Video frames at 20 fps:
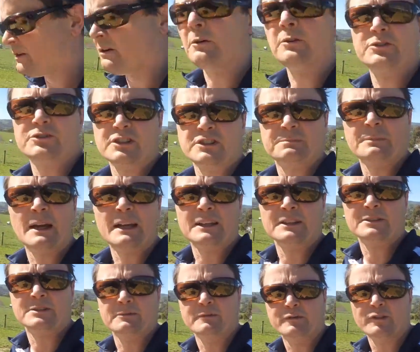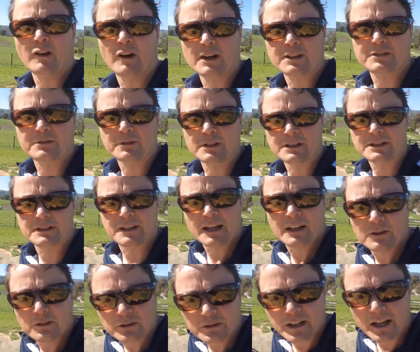was just making some fly screens. Take a
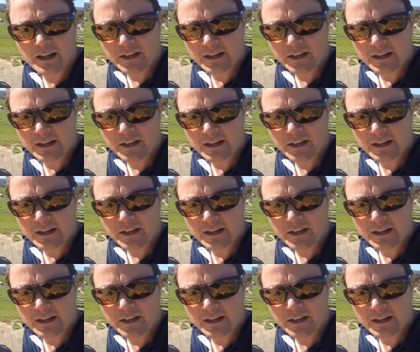look down